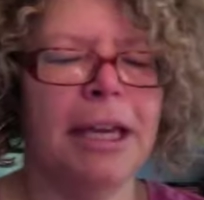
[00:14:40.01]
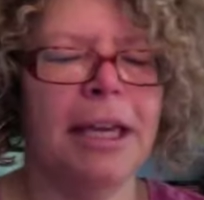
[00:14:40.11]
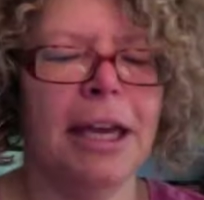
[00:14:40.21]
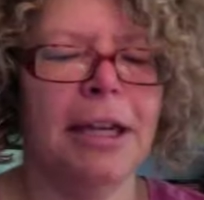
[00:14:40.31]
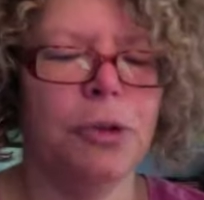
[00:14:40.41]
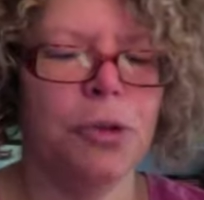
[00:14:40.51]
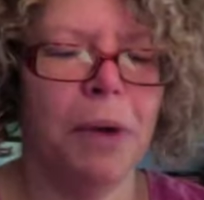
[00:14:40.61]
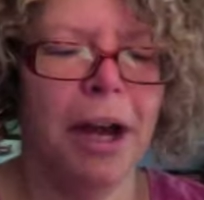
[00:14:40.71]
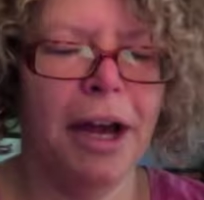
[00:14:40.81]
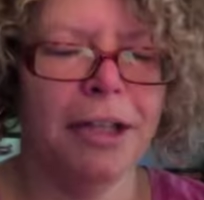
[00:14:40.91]
Let's see if I
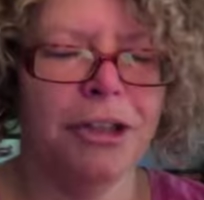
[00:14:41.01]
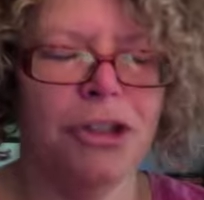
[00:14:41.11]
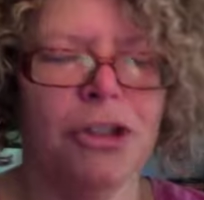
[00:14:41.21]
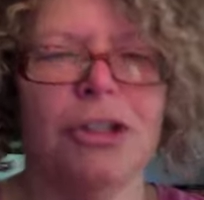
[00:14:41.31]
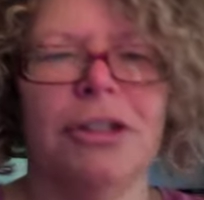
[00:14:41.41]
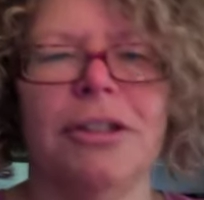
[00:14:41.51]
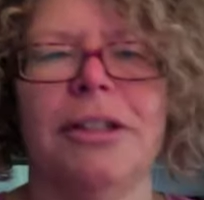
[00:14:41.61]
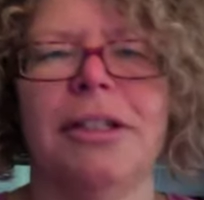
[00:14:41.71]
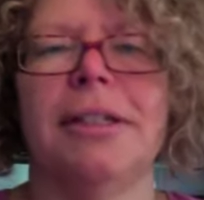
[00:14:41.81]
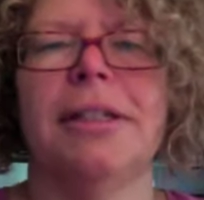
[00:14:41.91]
can show you what that
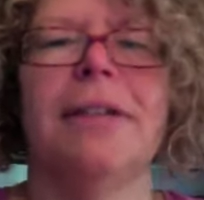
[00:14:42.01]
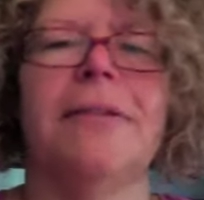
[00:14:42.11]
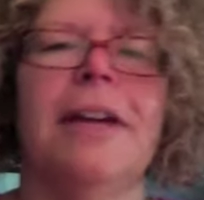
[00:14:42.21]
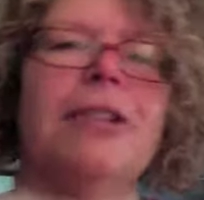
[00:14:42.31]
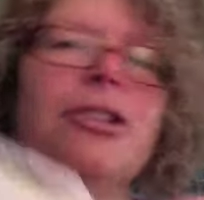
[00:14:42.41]
looks like.